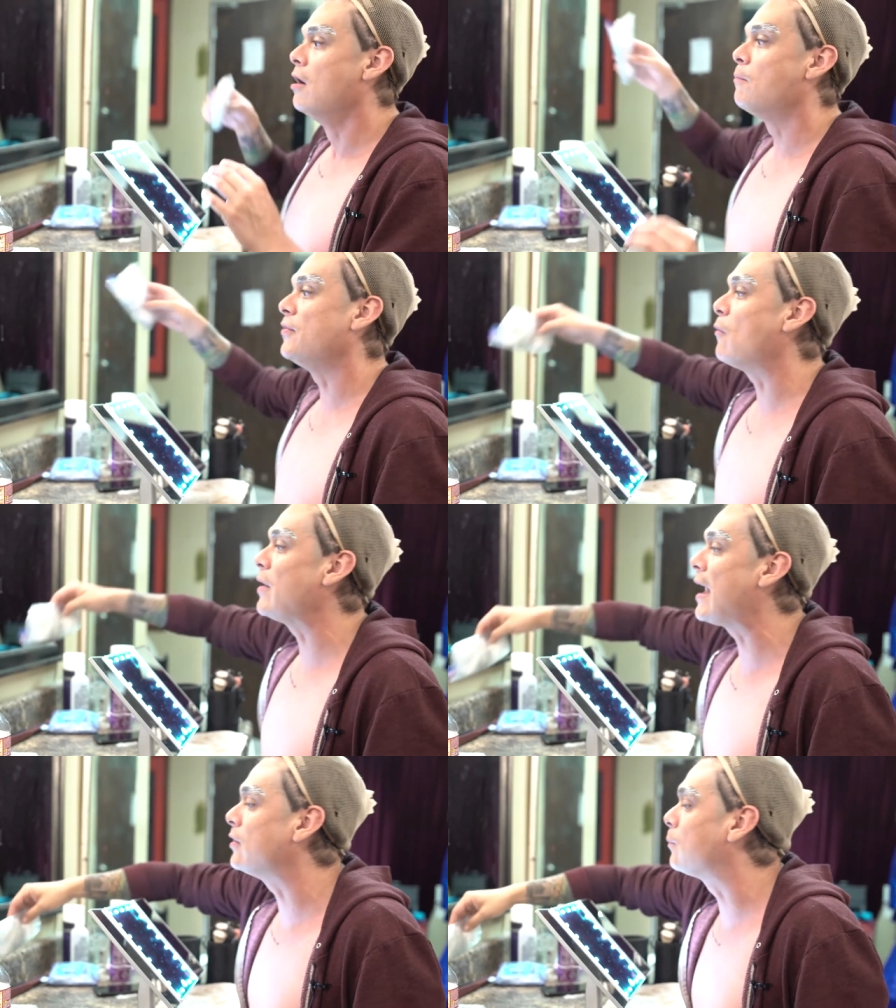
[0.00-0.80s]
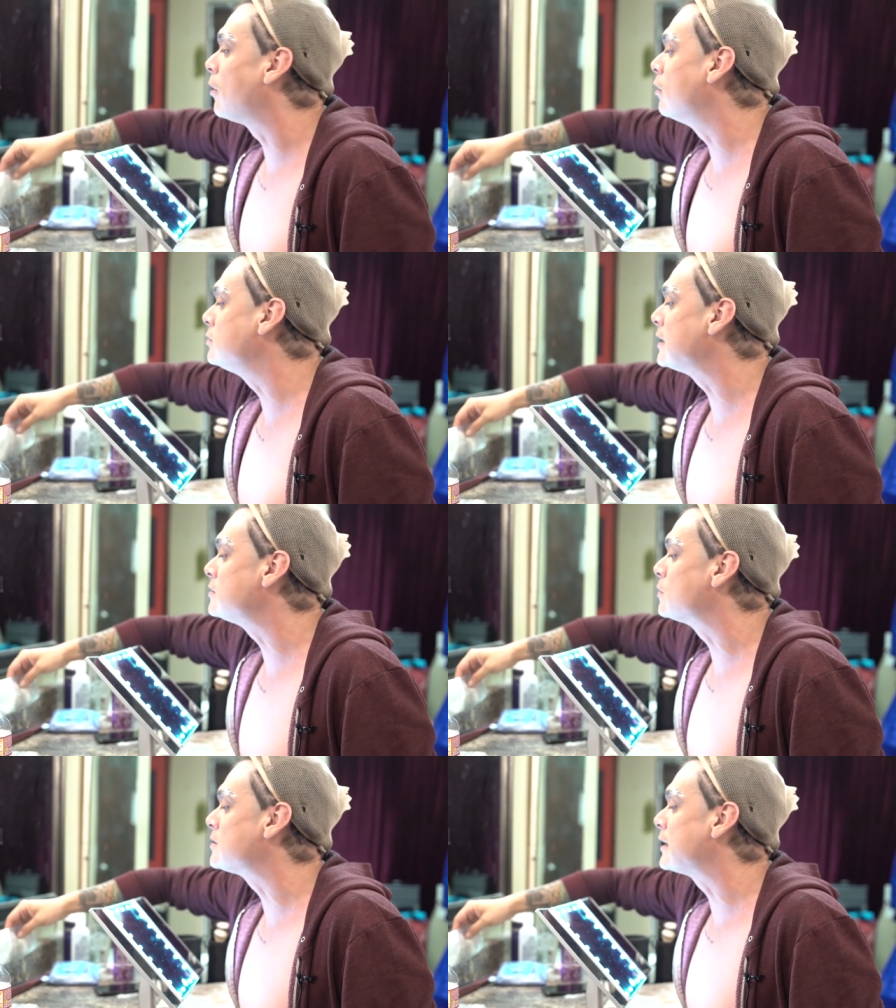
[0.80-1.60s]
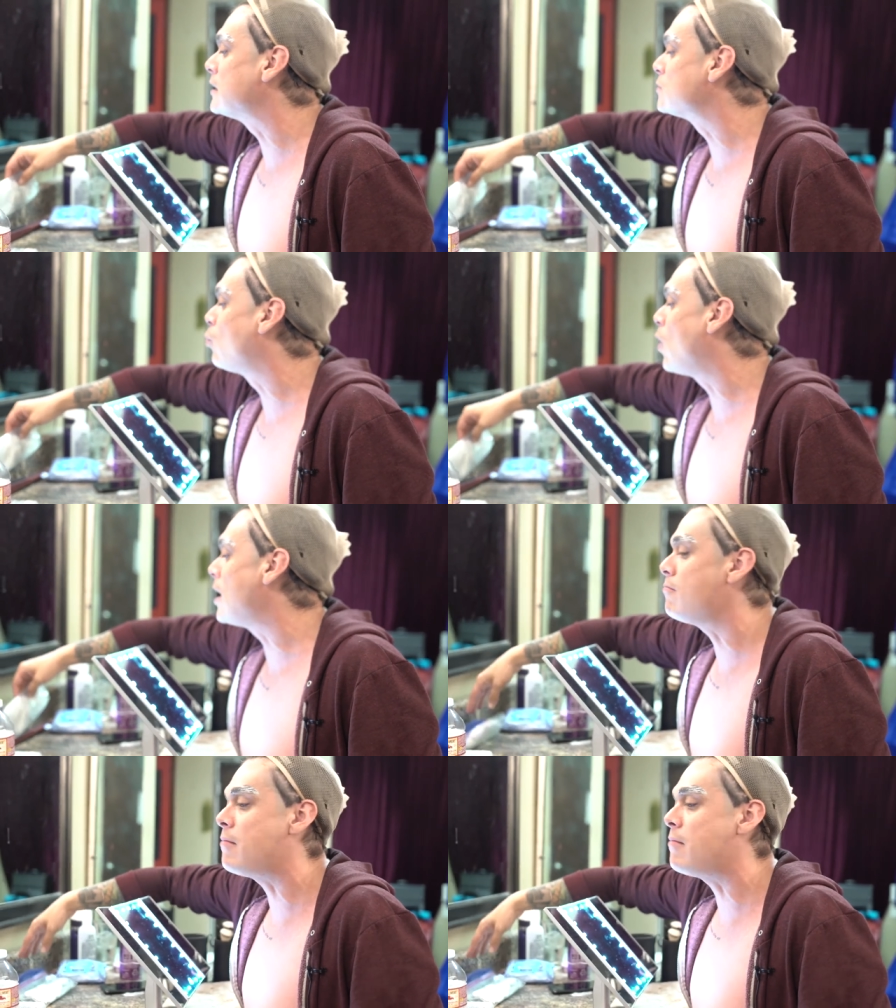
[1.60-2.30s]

But then we had the protest. There was like this one